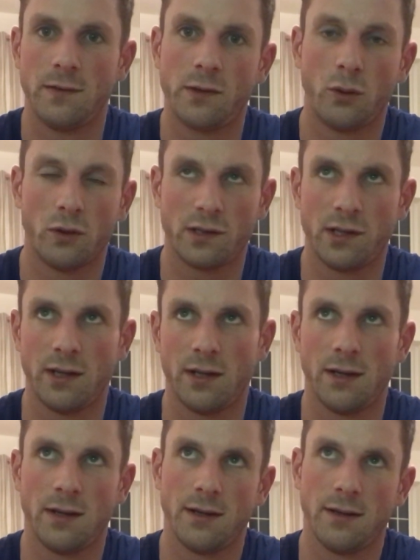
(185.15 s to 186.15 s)

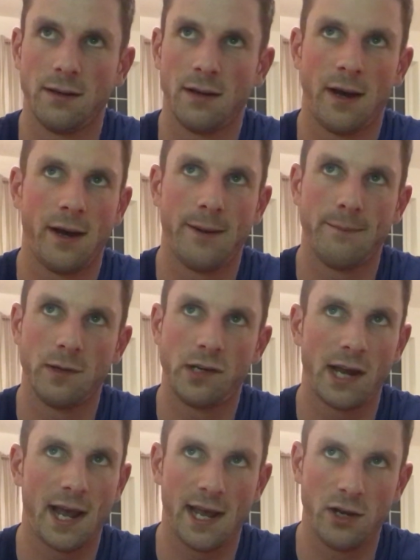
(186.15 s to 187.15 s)

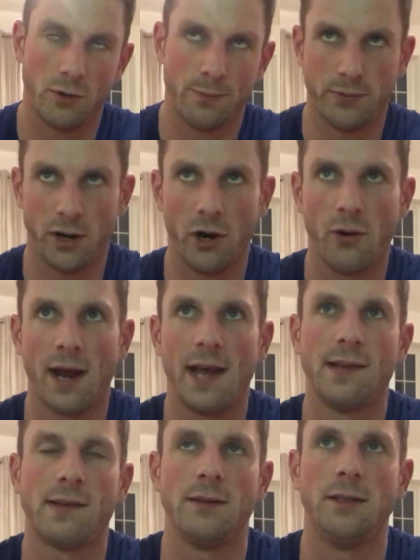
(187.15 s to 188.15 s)
Share your
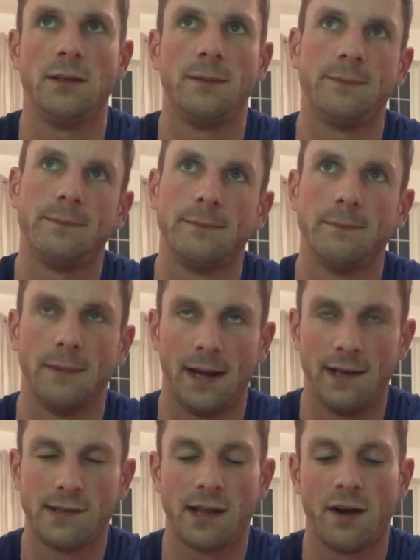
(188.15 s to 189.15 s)
progress
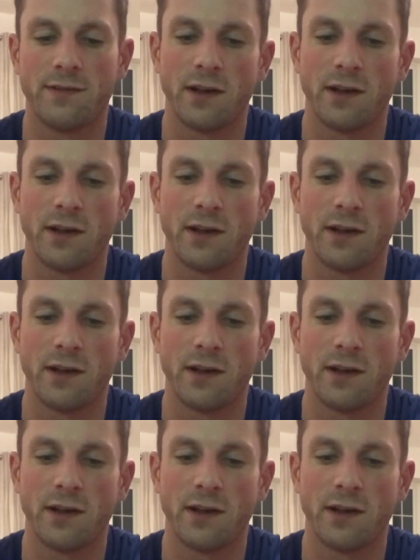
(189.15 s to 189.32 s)
and stuff.